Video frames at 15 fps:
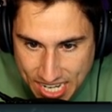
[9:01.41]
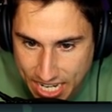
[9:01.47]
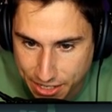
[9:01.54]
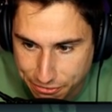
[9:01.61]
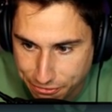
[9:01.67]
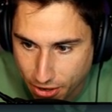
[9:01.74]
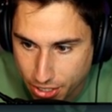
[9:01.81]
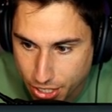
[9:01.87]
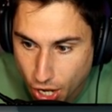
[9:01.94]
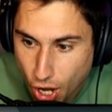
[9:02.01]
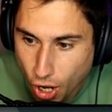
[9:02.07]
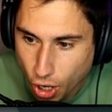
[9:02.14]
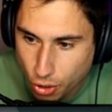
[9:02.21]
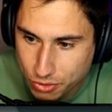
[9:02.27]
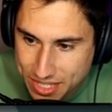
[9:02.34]
kind of fun.
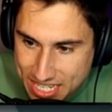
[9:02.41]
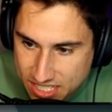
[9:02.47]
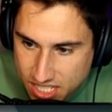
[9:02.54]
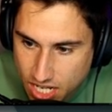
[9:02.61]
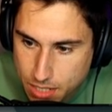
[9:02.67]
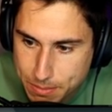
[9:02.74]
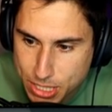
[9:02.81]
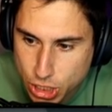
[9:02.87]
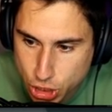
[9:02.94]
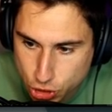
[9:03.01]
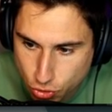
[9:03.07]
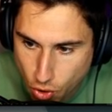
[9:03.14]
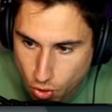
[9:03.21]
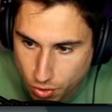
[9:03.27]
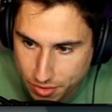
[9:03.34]
Are these going to be
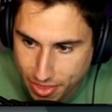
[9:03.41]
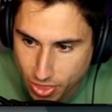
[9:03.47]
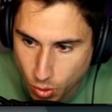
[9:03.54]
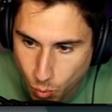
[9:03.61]
stronger than